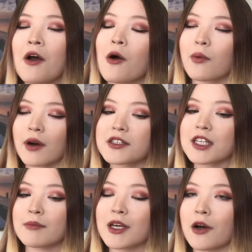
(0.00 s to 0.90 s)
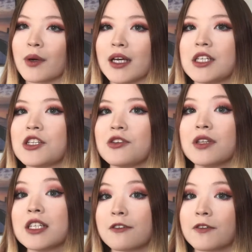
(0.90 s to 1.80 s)
We're also going to be going into the
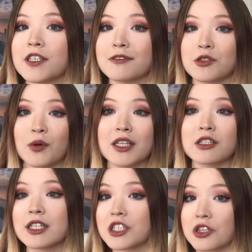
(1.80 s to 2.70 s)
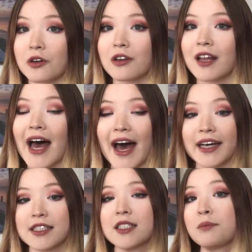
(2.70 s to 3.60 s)
difference between traditional and
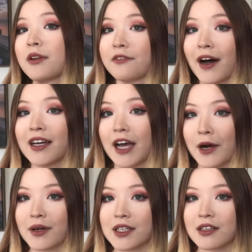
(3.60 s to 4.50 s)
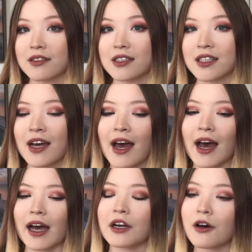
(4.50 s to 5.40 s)
simplified characters.
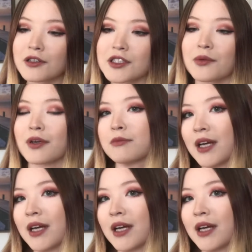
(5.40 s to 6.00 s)
And also we're going to be